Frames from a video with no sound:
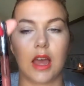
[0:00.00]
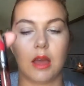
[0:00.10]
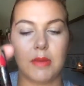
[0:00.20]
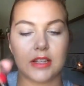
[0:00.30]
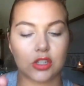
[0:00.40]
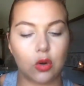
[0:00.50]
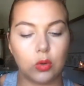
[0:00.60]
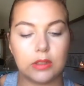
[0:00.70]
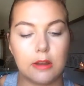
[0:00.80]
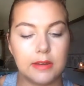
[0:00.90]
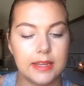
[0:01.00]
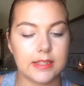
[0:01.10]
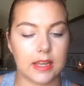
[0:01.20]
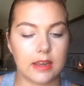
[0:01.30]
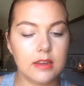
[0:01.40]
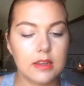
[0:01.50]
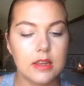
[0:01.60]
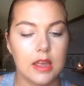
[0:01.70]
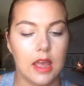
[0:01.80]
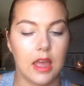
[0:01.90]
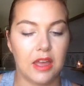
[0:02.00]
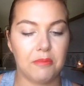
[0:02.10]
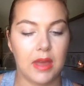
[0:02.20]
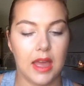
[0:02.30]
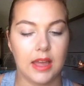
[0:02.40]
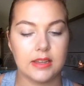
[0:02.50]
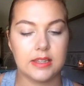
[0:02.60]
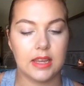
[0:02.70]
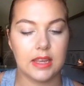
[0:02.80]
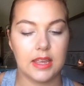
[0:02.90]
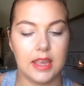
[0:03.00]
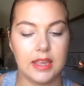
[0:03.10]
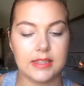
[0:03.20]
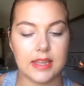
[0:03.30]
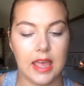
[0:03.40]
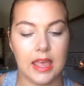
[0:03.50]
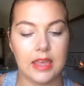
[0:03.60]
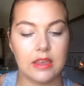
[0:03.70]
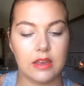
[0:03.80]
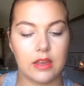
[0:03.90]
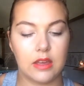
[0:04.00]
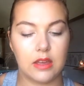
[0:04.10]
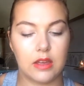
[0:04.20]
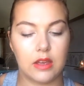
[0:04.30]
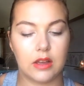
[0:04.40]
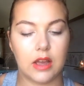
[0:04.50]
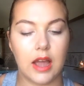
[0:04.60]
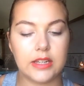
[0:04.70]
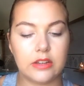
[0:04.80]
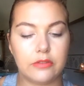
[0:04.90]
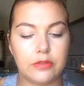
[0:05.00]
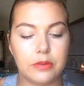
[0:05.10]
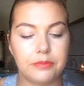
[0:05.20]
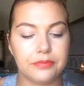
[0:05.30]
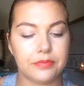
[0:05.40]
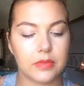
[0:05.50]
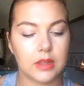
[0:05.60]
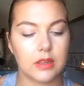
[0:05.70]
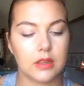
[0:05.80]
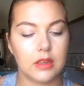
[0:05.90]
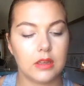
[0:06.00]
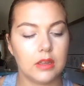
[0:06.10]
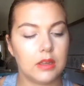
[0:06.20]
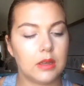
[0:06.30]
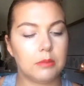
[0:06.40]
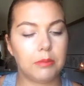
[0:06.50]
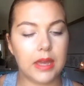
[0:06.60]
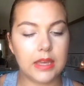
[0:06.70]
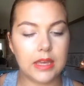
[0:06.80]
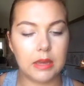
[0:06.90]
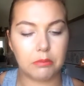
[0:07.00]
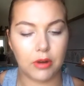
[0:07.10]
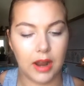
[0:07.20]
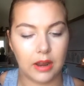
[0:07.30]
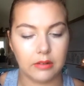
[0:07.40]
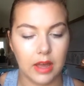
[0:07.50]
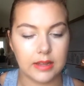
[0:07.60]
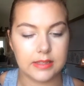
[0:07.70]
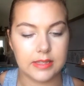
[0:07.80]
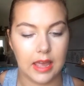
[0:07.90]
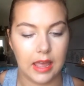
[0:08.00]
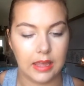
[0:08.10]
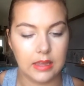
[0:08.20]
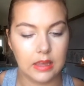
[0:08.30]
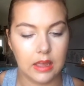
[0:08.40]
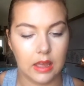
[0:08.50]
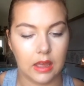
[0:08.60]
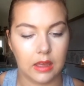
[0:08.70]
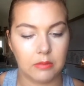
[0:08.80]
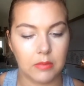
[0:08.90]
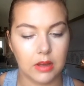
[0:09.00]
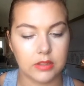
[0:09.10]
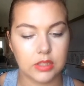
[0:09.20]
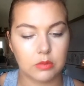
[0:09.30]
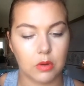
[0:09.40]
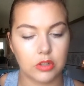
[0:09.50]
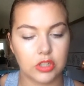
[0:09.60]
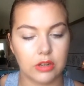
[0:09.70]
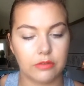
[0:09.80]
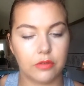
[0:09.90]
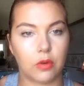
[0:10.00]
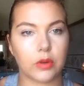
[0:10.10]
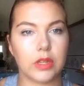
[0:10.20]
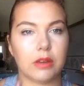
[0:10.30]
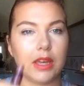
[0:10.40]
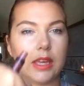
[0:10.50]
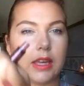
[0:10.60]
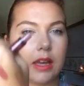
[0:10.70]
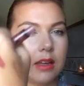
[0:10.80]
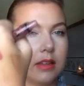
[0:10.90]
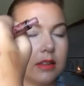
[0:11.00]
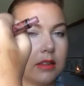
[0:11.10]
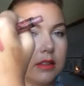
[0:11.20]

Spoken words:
It's called Lolita, and it's a kind of pinky brown, I'd say. I'll swatch it for you here.